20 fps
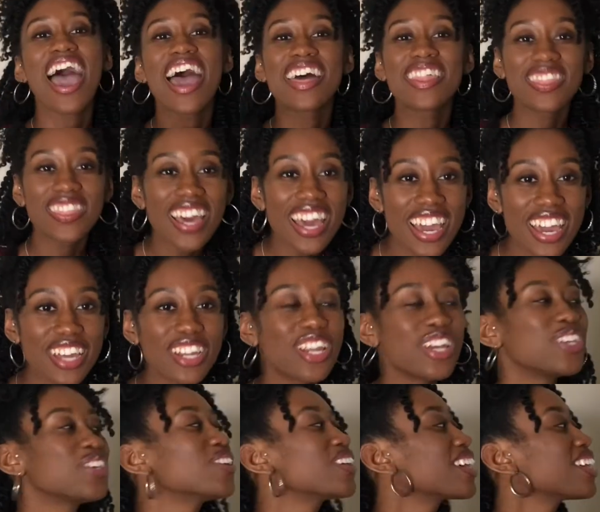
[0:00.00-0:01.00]
And then
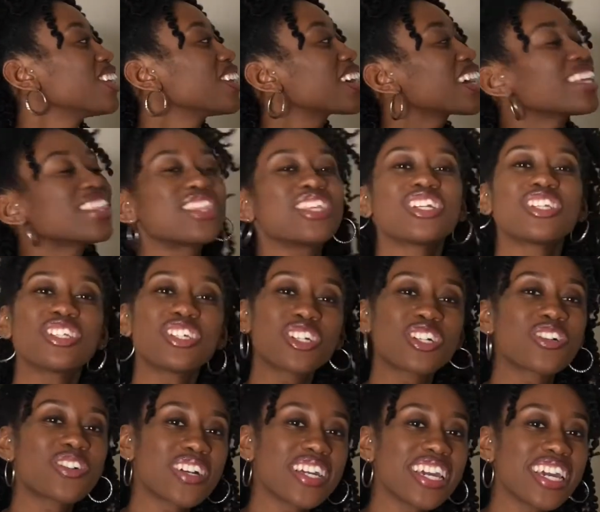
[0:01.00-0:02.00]
you can look at the
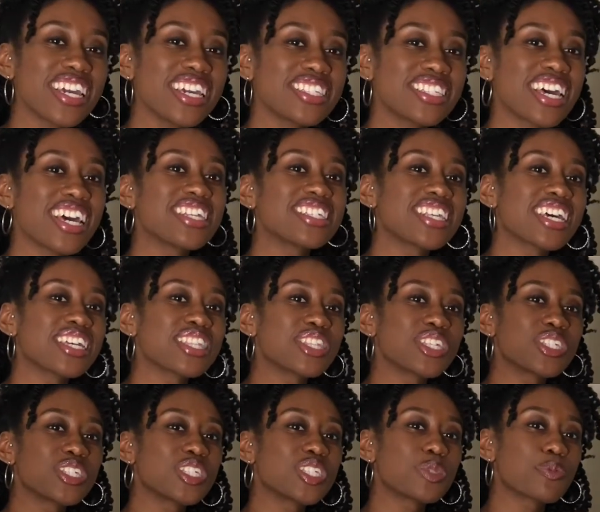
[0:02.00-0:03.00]
degrees as like the
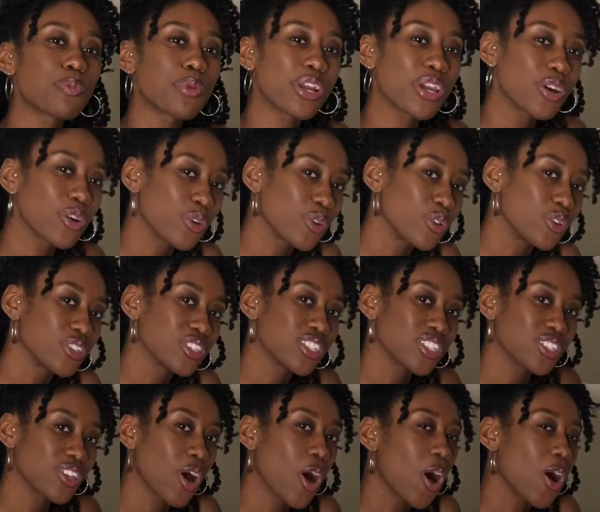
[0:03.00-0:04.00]

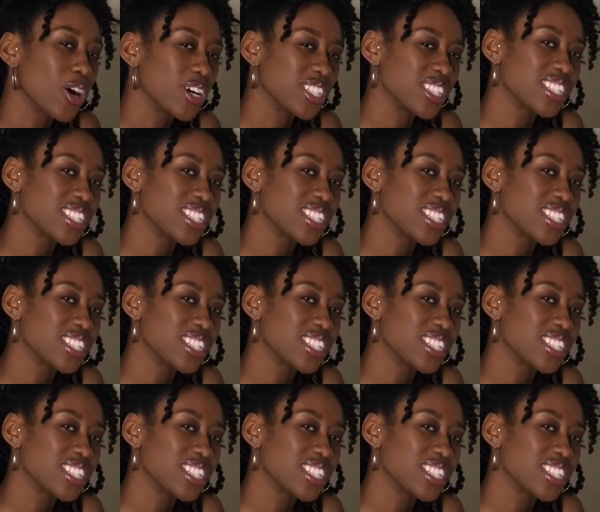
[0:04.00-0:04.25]
sprinkles on